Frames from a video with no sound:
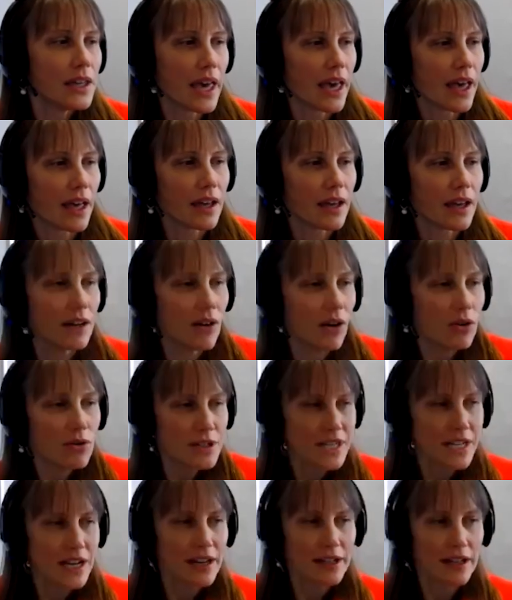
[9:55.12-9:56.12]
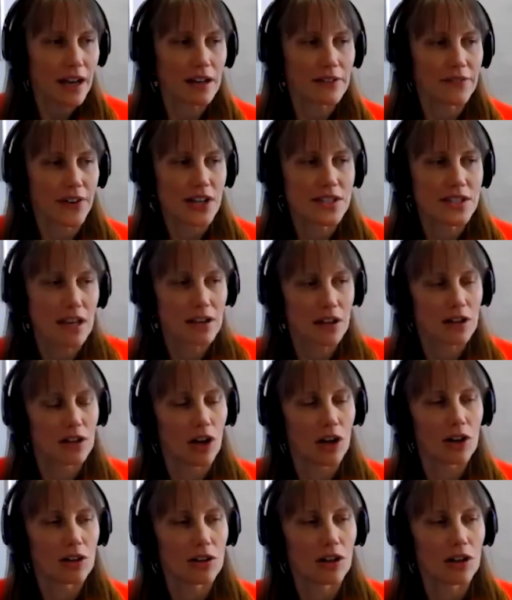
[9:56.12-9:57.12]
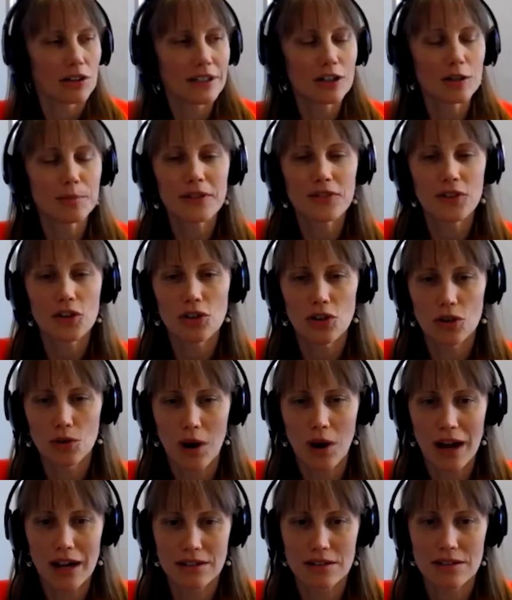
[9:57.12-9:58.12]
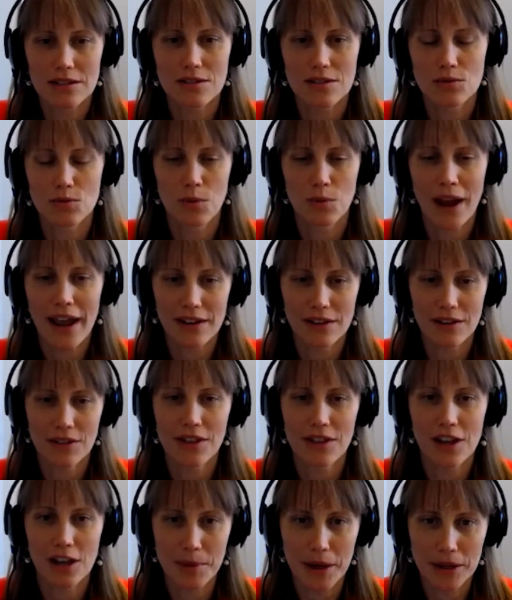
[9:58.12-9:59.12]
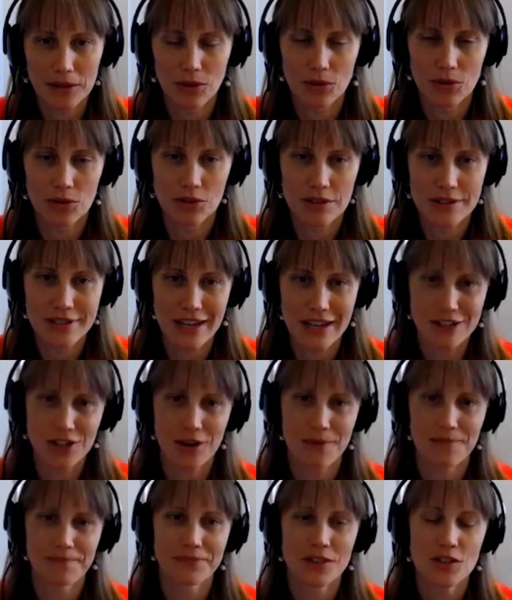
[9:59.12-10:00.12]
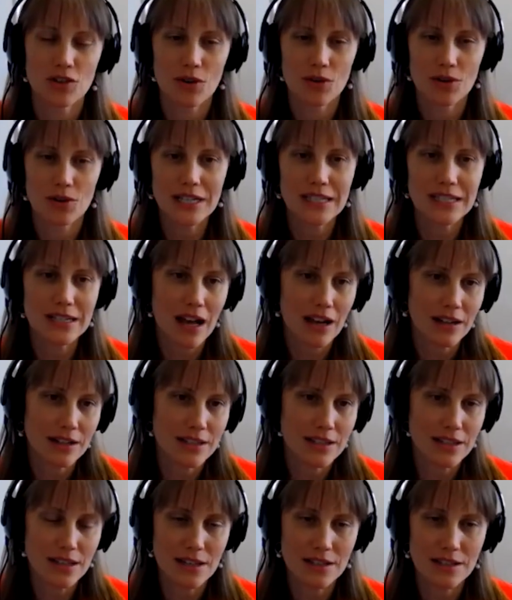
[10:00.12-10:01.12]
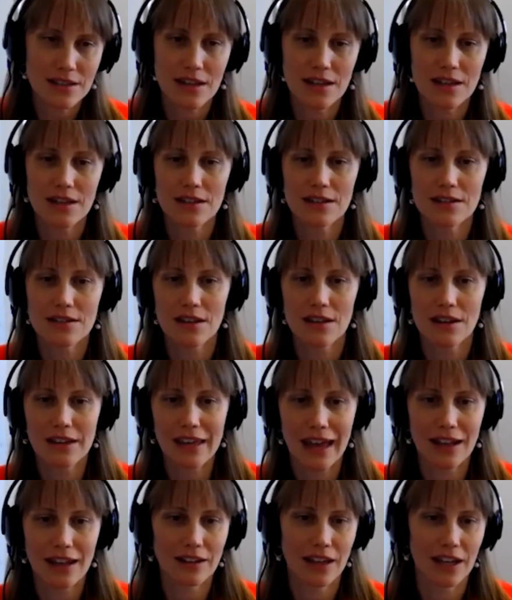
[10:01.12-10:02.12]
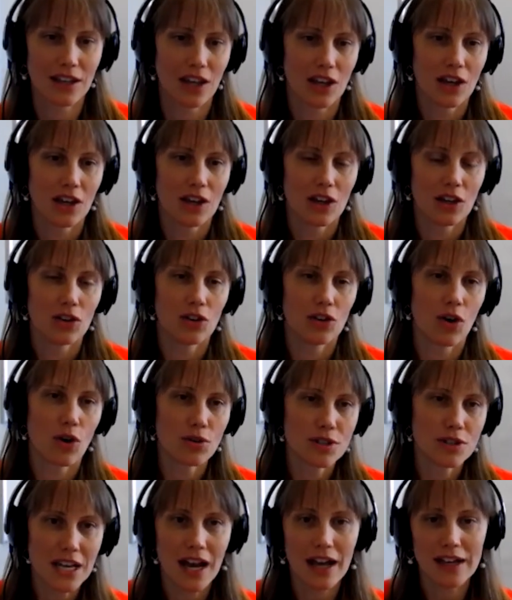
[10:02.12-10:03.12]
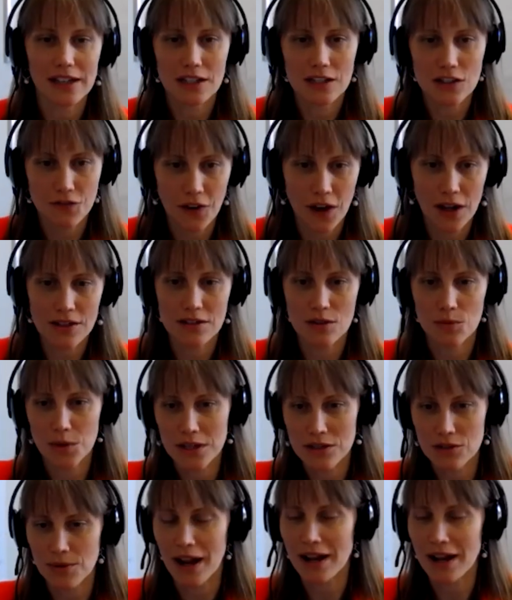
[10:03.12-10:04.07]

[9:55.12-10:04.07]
Yeah, and OTI kind of has like a little bit of a nuanced way to think about localization. So it's not as easy as, again, like OTI gets funds and we